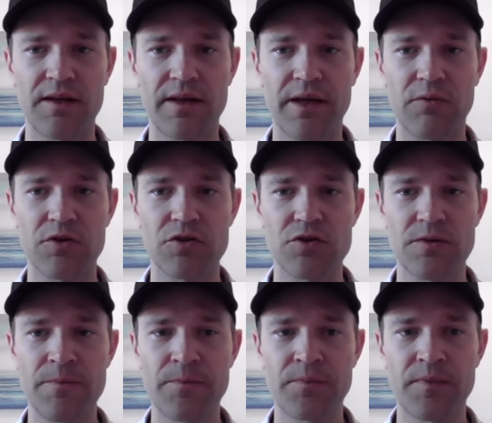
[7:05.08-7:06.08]
language,
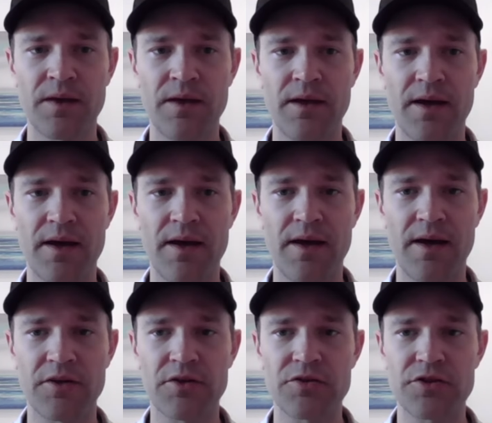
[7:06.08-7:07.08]
uh, and
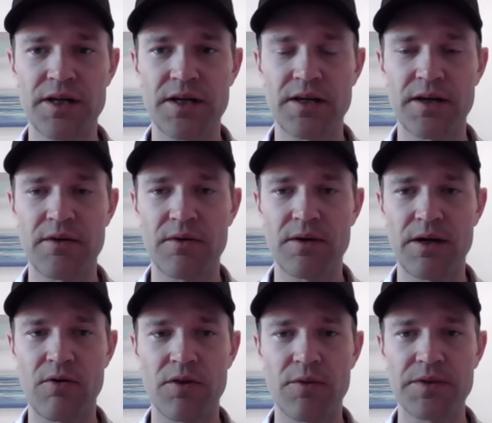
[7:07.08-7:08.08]
you understand how how
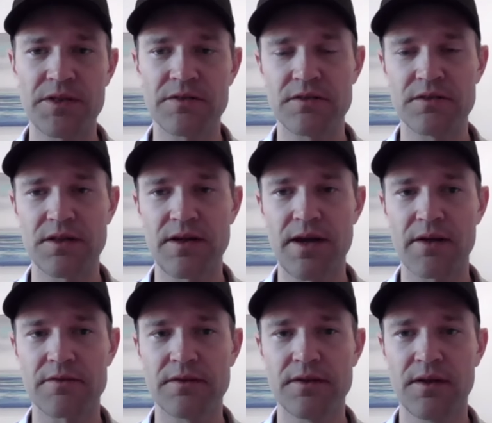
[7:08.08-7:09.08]
all the pieces
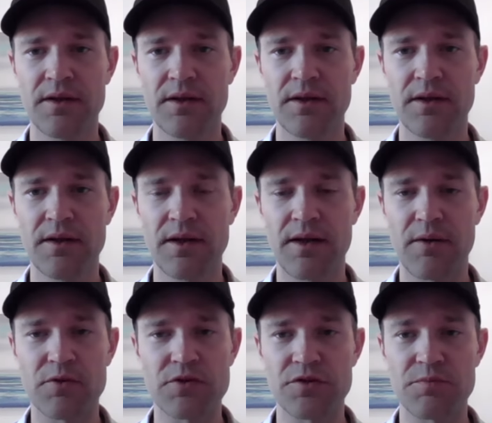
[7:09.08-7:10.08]
connect, uh,
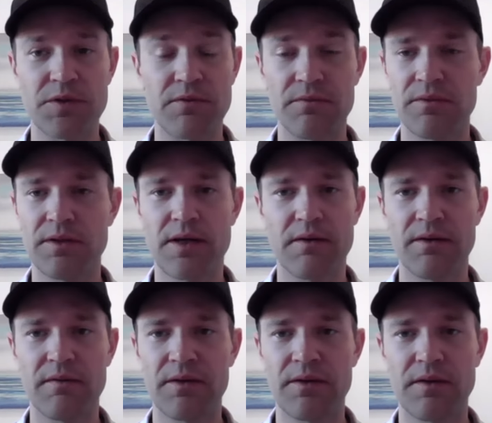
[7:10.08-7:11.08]
which has been yeah
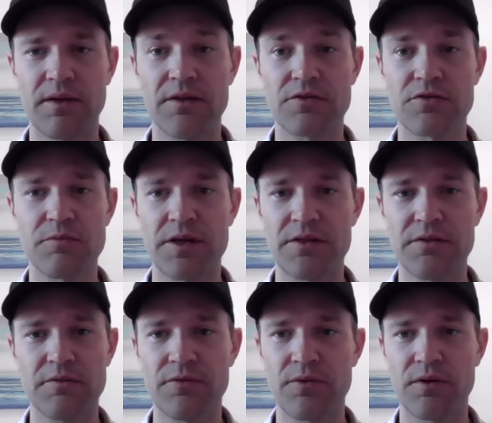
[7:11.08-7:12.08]
a, a instrumental
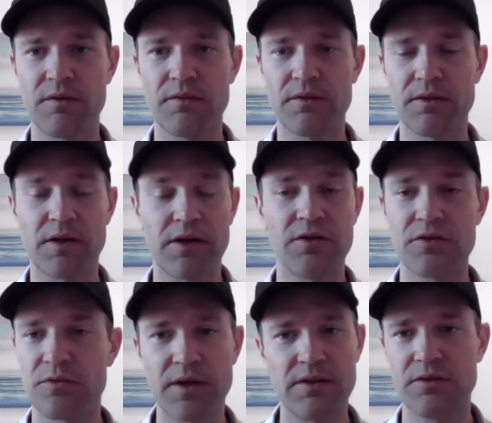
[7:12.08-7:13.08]
for. You know, I couldn't
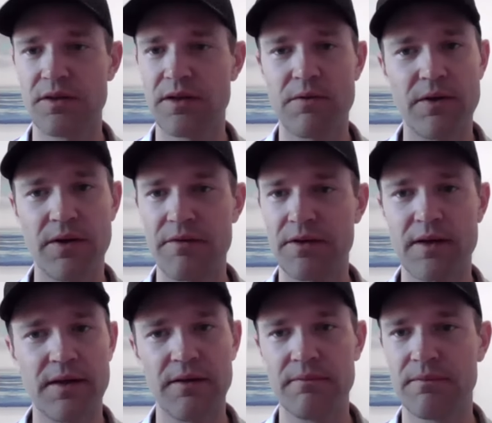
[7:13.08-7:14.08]
do what I do today without having
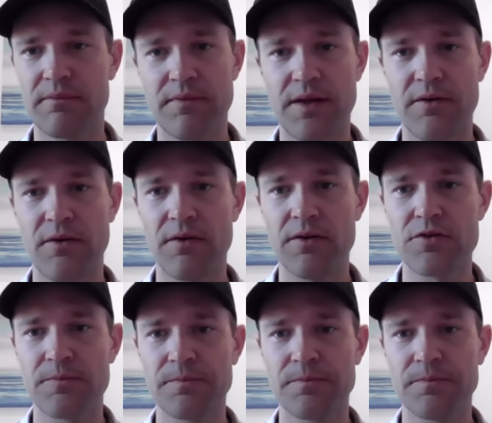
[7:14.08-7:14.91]
had that that knowledge.